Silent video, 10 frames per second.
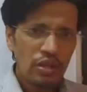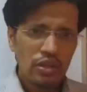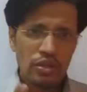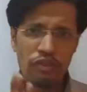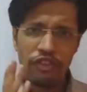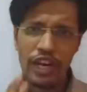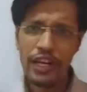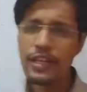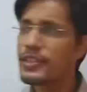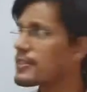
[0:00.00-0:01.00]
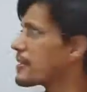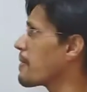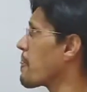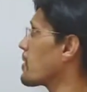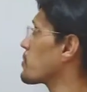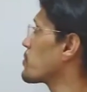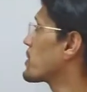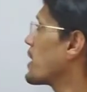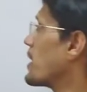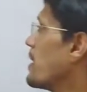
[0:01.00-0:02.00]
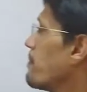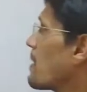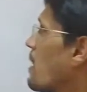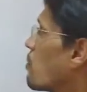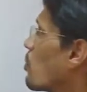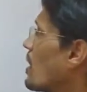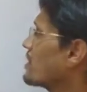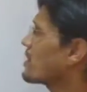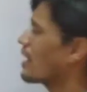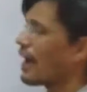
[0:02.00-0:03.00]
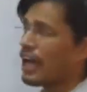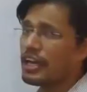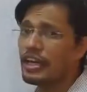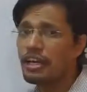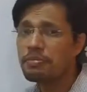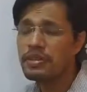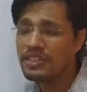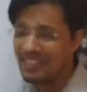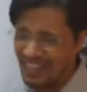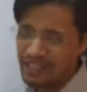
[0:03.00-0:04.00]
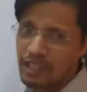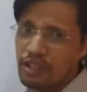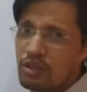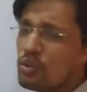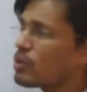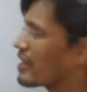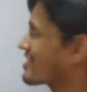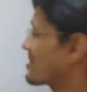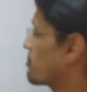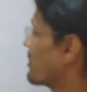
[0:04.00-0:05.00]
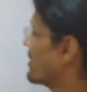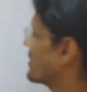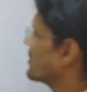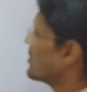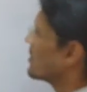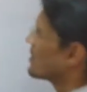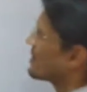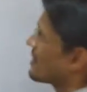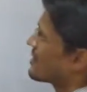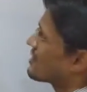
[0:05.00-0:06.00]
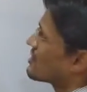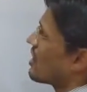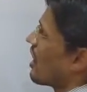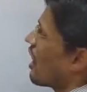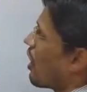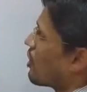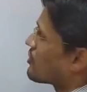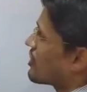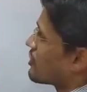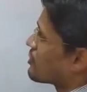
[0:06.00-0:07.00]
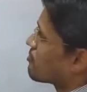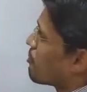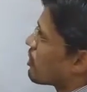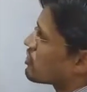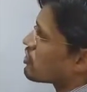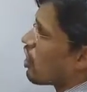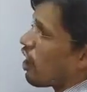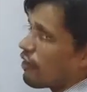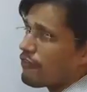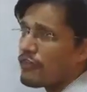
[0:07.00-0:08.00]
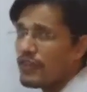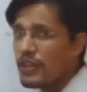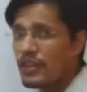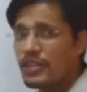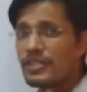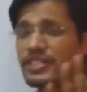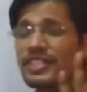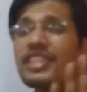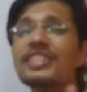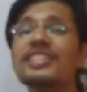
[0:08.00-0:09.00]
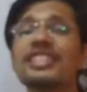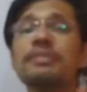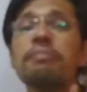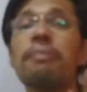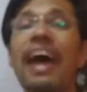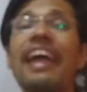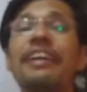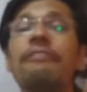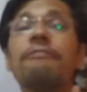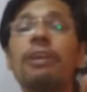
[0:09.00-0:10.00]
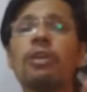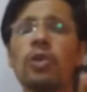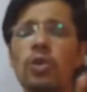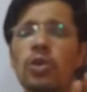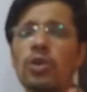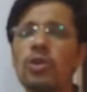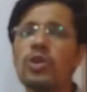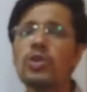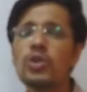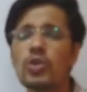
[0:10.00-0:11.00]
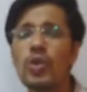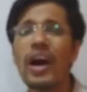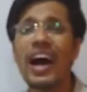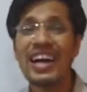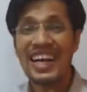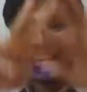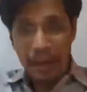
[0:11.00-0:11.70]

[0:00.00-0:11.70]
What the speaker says: So friends, today what I have decided to explain, that is the response of 6 blind fellow to a